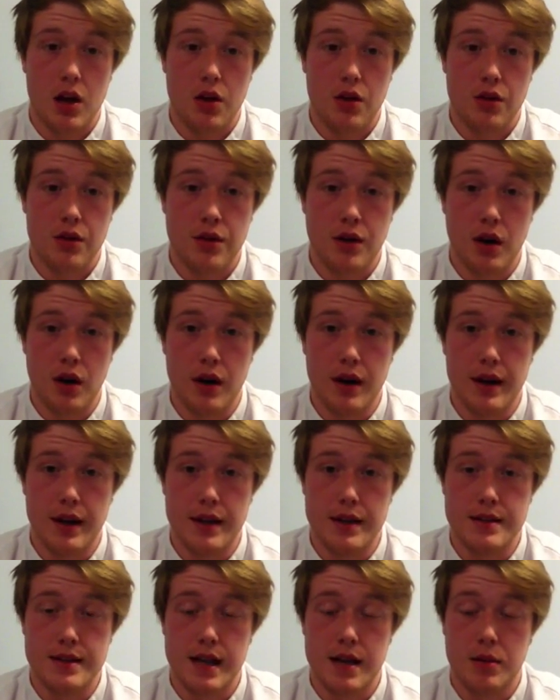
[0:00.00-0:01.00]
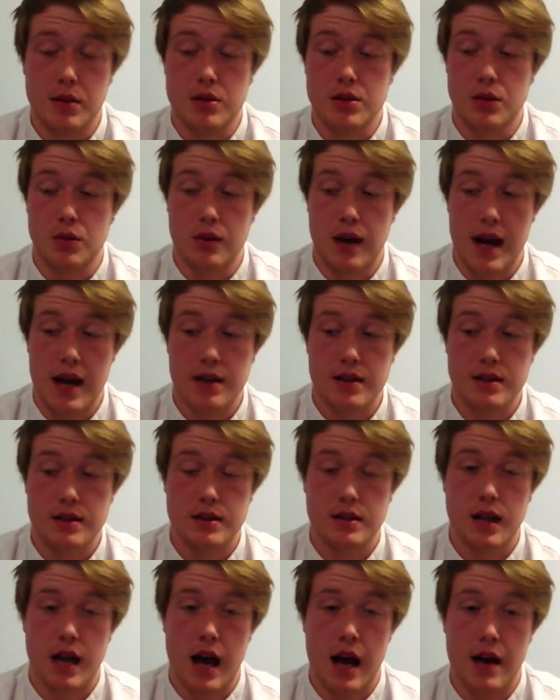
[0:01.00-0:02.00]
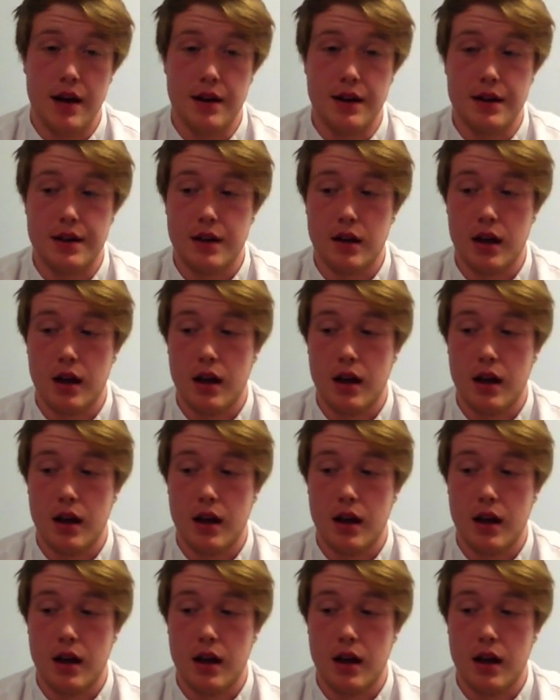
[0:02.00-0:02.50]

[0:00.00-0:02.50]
so he is able to rest and